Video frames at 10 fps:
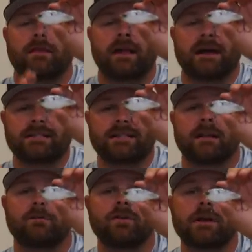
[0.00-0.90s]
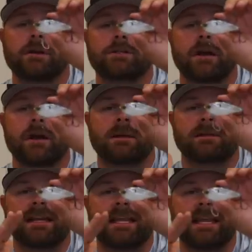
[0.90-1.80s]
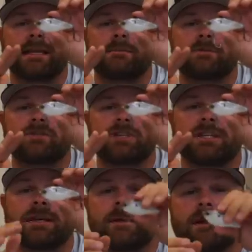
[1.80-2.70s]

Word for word: that style of hook I was talking about, that EWG.